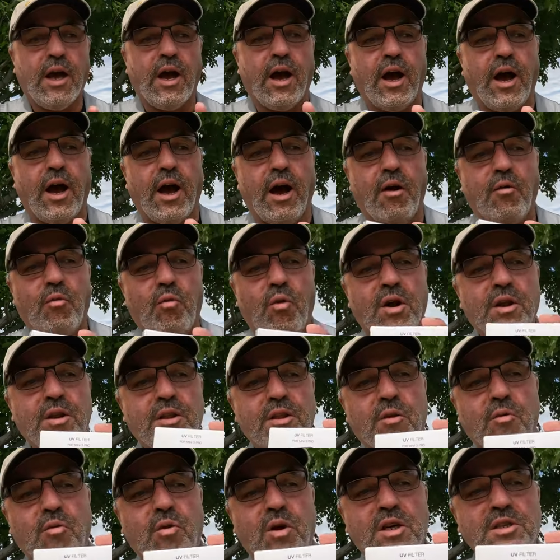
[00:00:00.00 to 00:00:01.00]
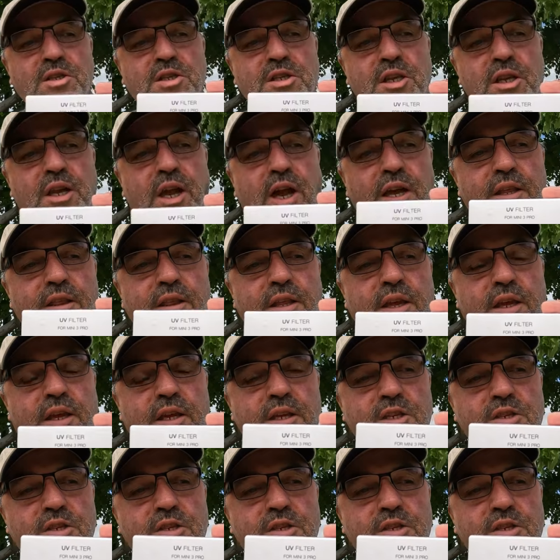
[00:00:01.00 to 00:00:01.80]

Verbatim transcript: One of the ones that I think